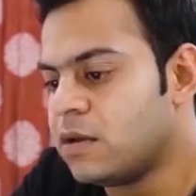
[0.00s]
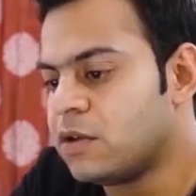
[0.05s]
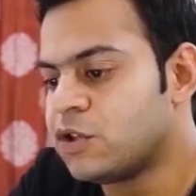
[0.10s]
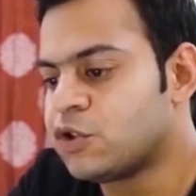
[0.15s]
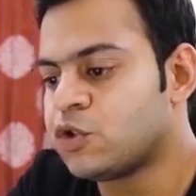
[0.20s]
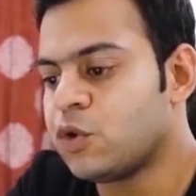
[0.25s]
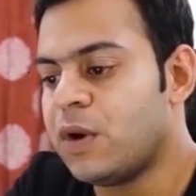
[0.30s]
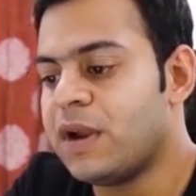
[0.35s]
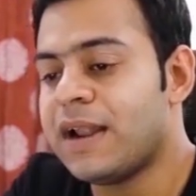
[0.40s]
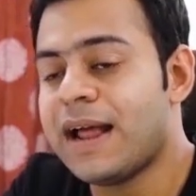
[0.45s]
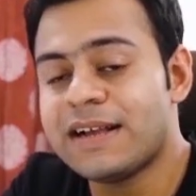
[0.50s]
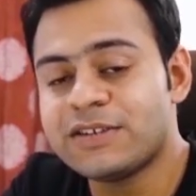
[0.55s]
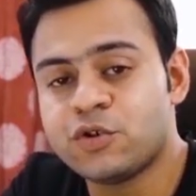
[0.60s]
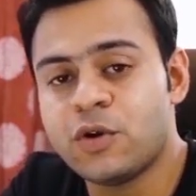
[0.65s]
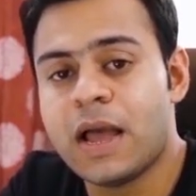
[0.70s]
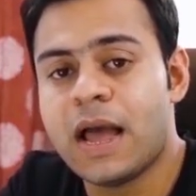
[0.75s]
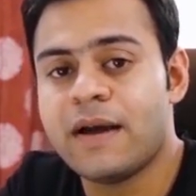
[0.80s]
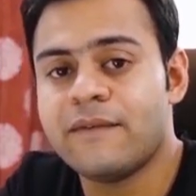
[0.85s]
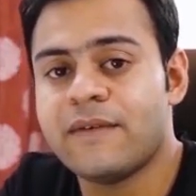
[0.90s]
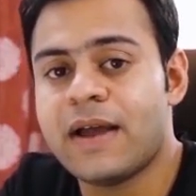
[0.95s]
So it has
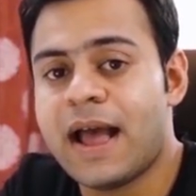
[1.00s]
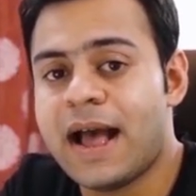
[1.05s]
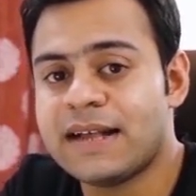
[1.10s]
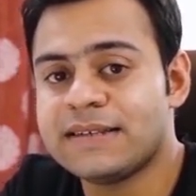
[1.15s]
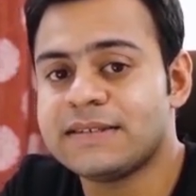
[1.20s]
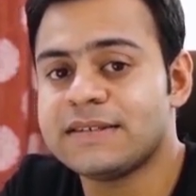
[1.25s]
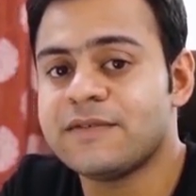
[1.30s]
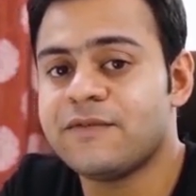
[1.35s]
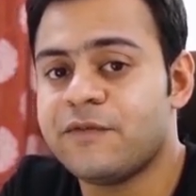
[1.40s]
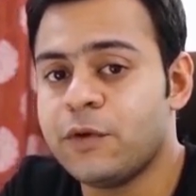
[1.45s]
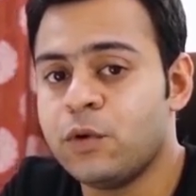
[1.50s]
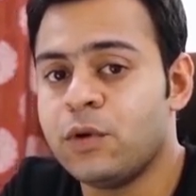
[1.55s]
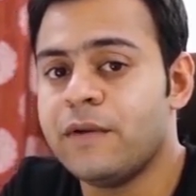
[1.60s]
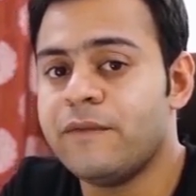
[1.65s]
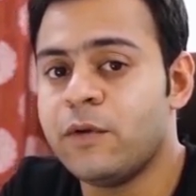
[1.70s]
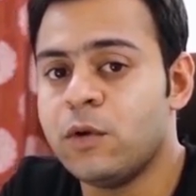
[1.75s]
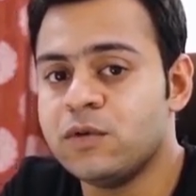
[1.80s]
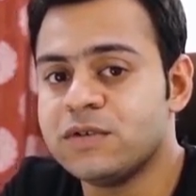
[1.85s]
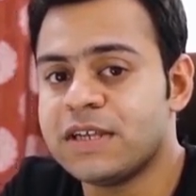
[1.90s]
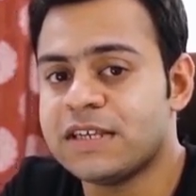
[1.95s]
to have as few
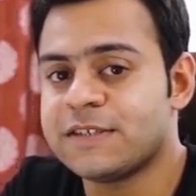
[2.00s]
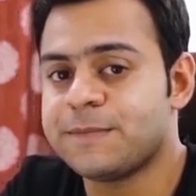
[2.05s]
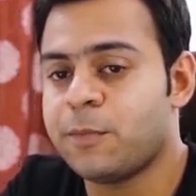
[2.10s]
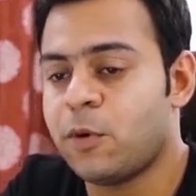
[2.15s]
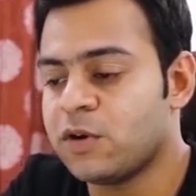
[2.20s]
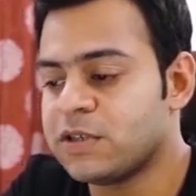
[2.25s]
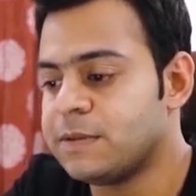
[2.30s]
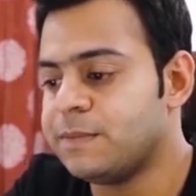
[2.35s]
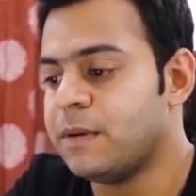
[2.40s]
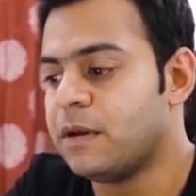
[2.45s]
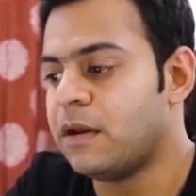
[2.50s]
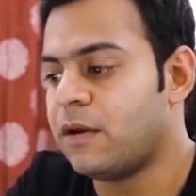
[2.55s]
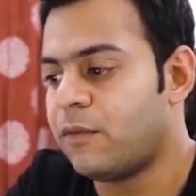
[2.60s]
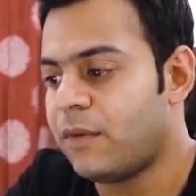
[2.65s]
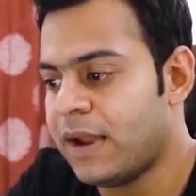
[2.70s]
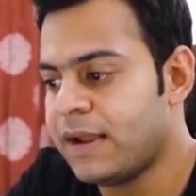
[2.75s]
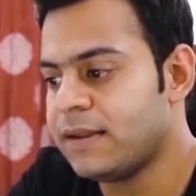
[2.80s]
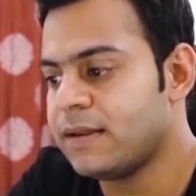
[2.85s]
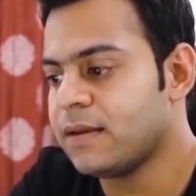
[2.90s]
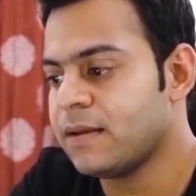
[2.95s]
reviews as possible,
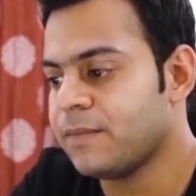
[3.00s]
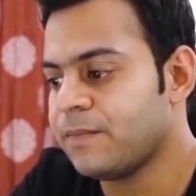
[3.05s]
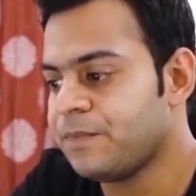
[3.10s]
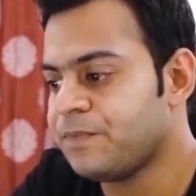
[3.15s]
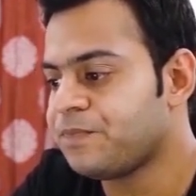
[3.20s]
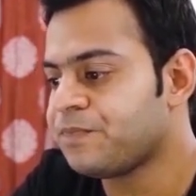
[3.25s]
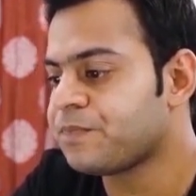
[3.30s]
right?